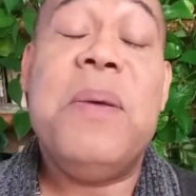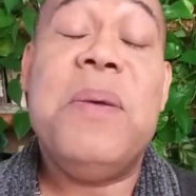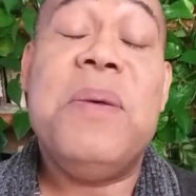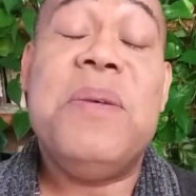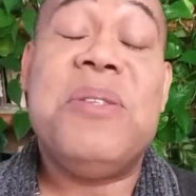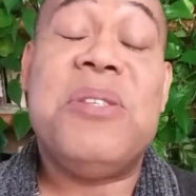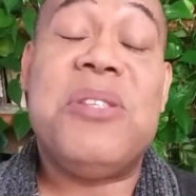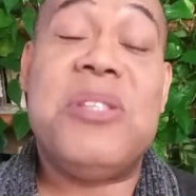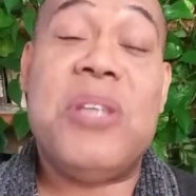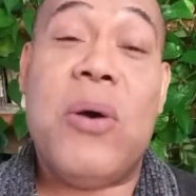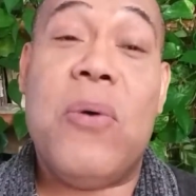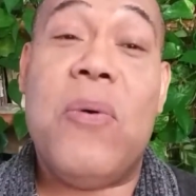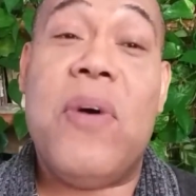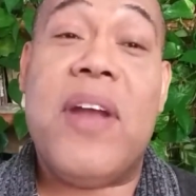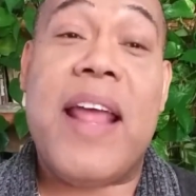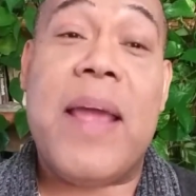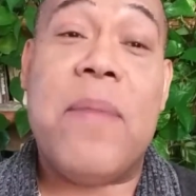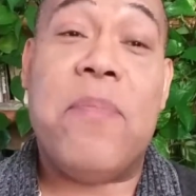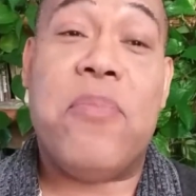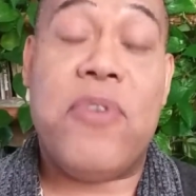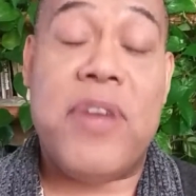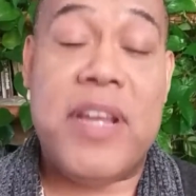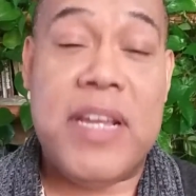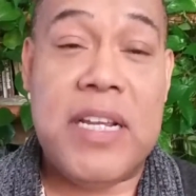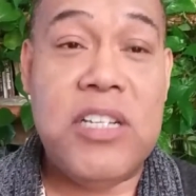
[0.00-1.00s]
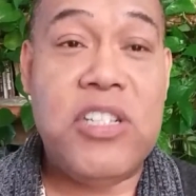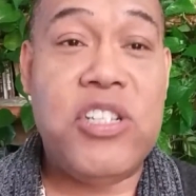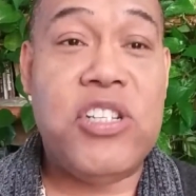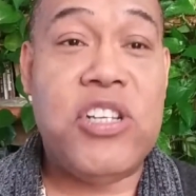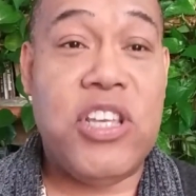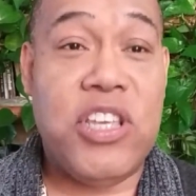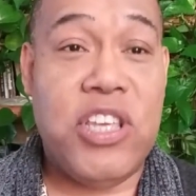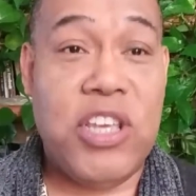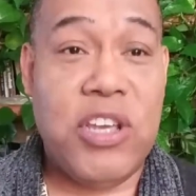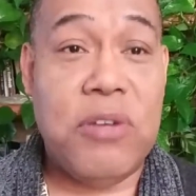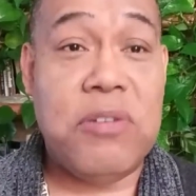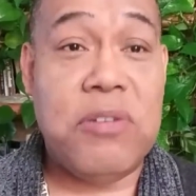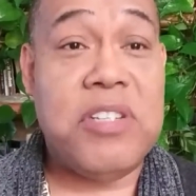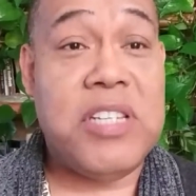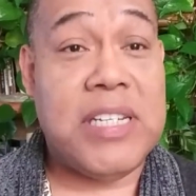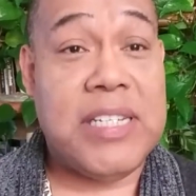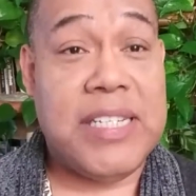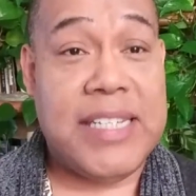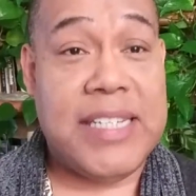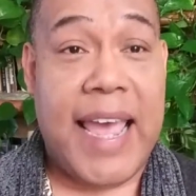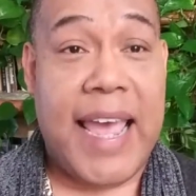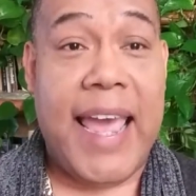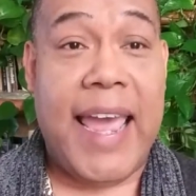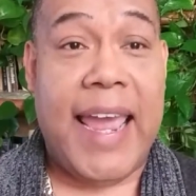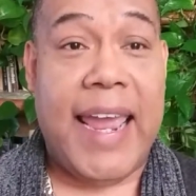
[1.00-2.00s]
So what I bring to you
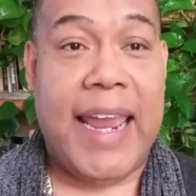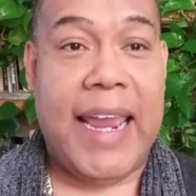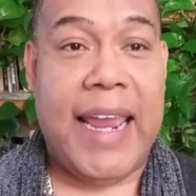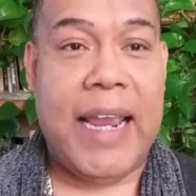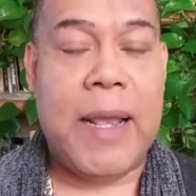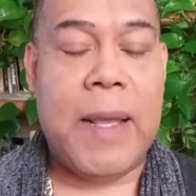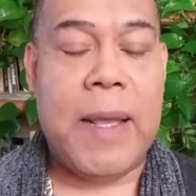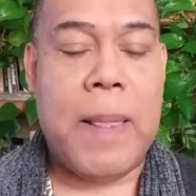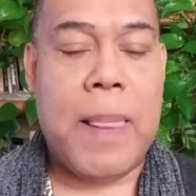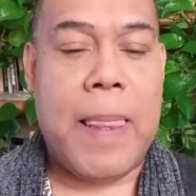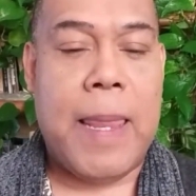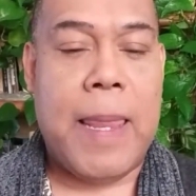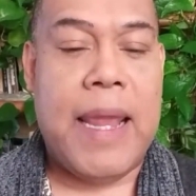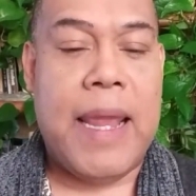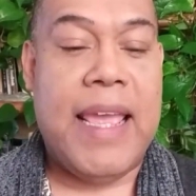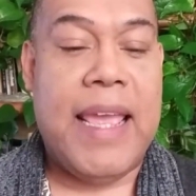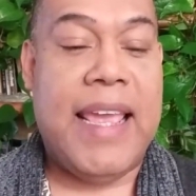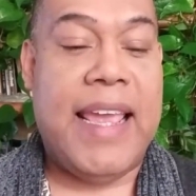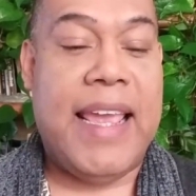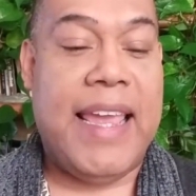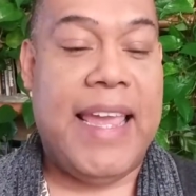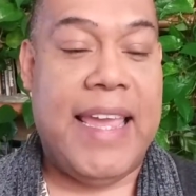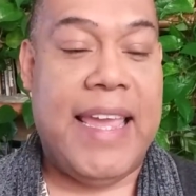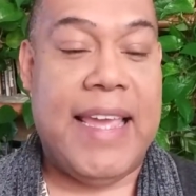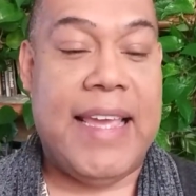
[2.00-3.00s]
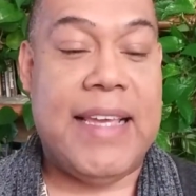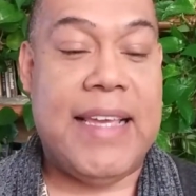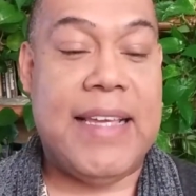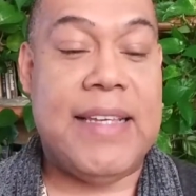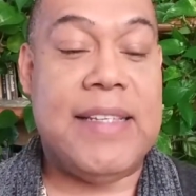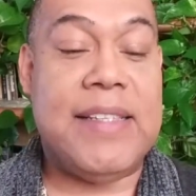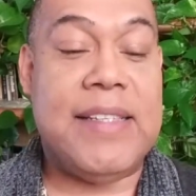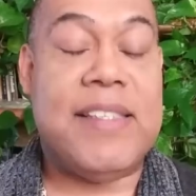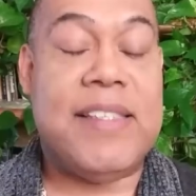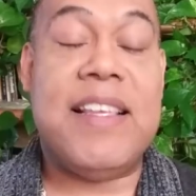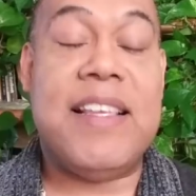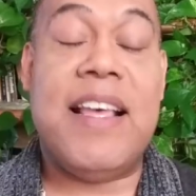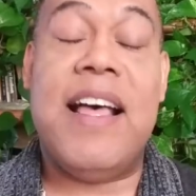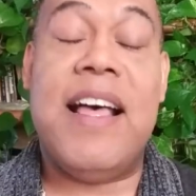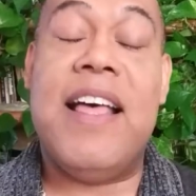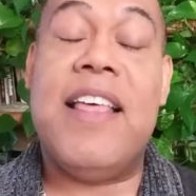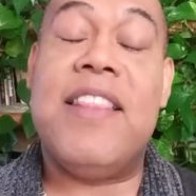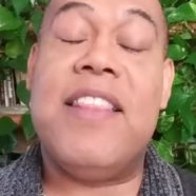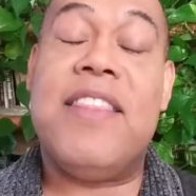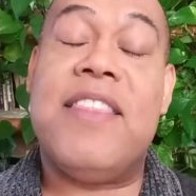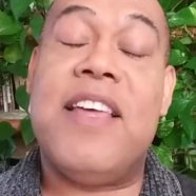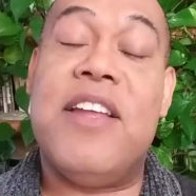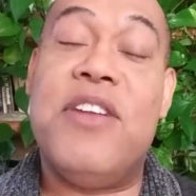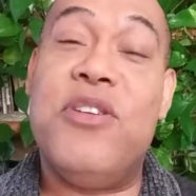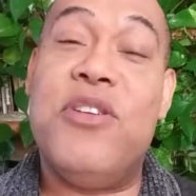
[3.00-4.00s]
today is
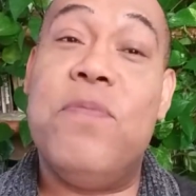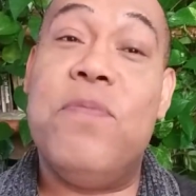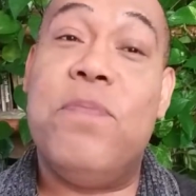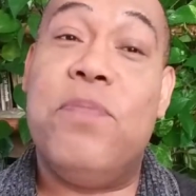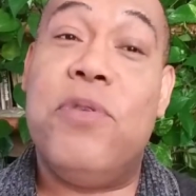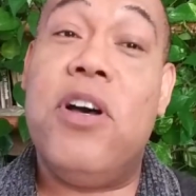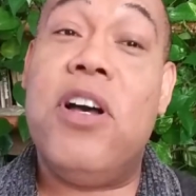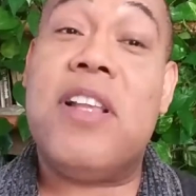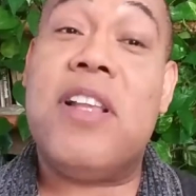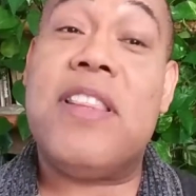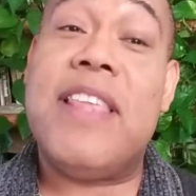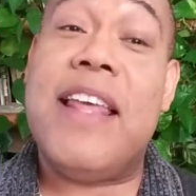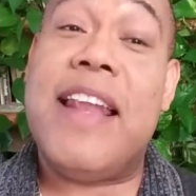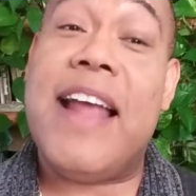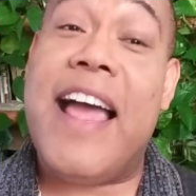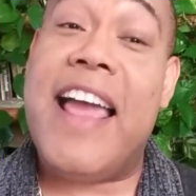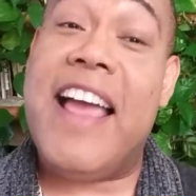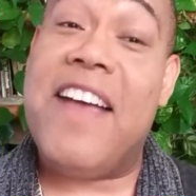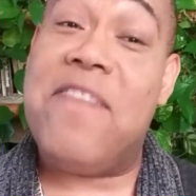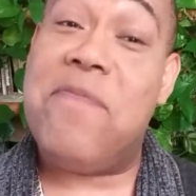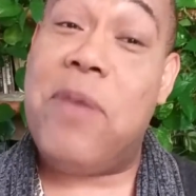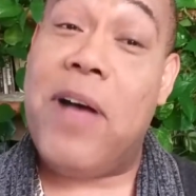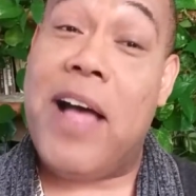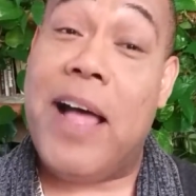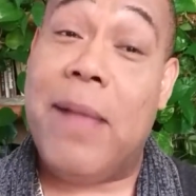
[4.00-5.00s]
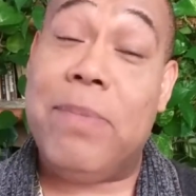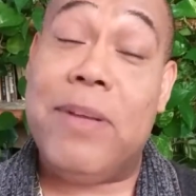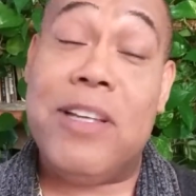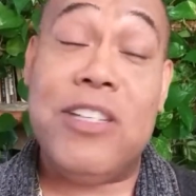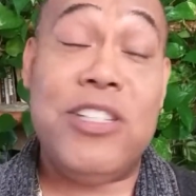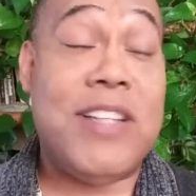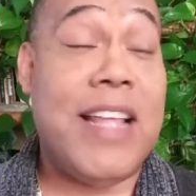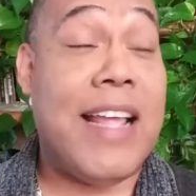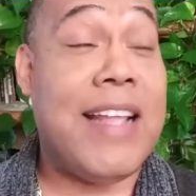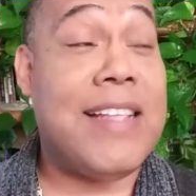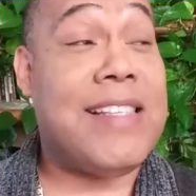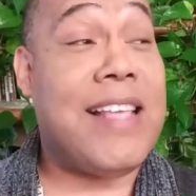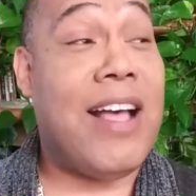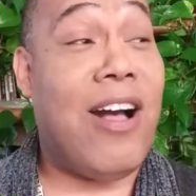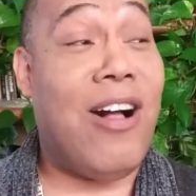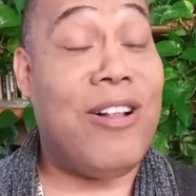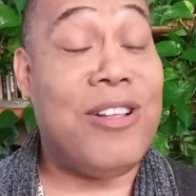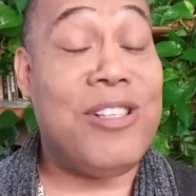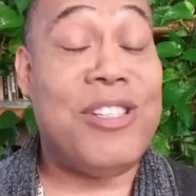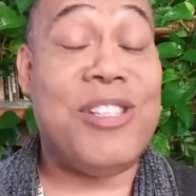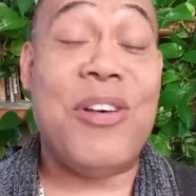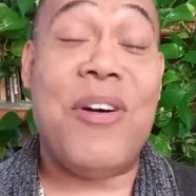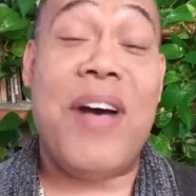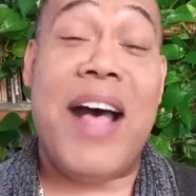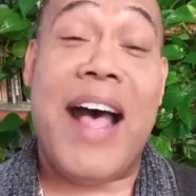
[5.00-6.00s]
the new book that I have published that's
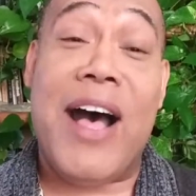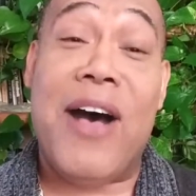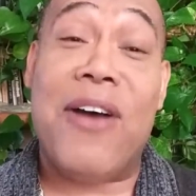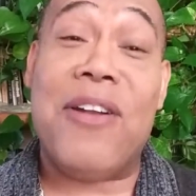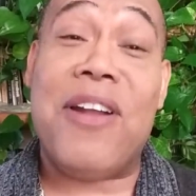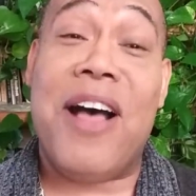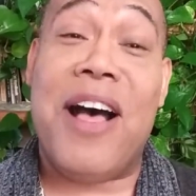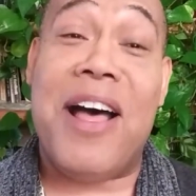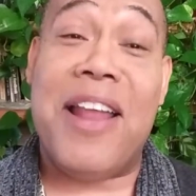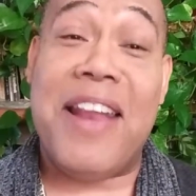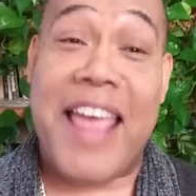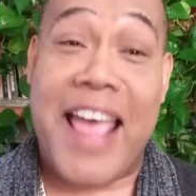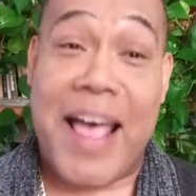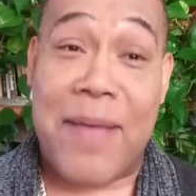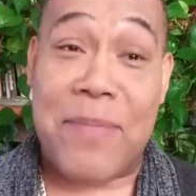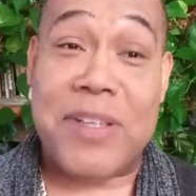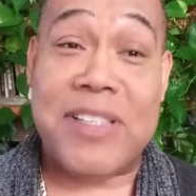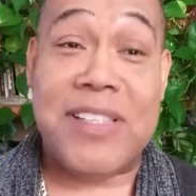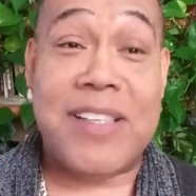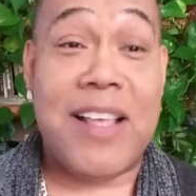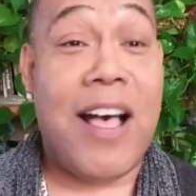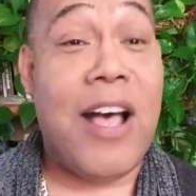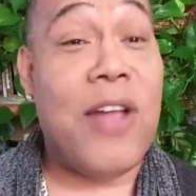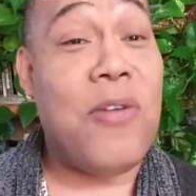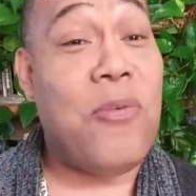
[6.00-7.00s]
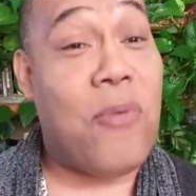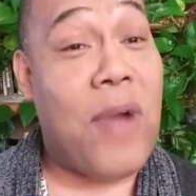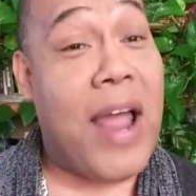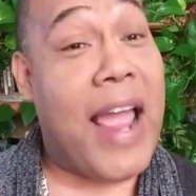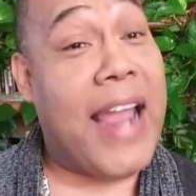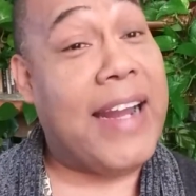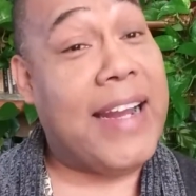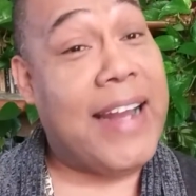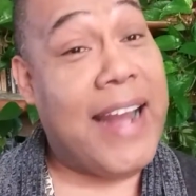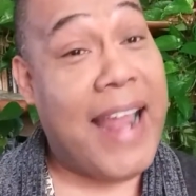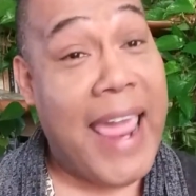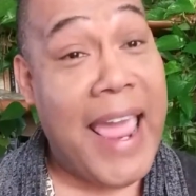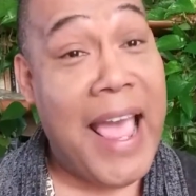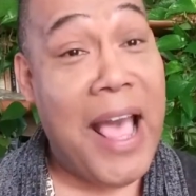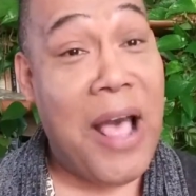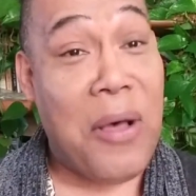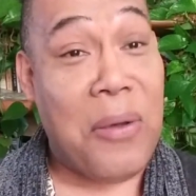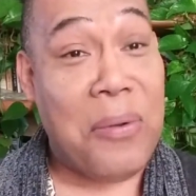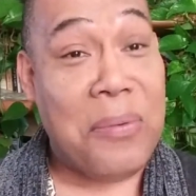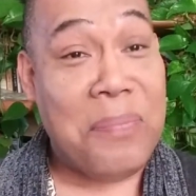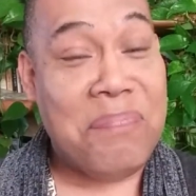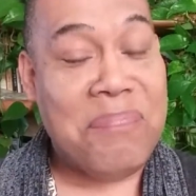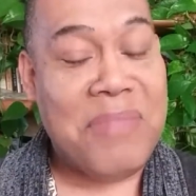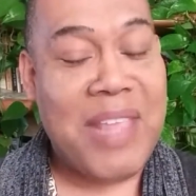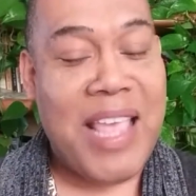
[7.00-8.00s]
also out on Amazon right now.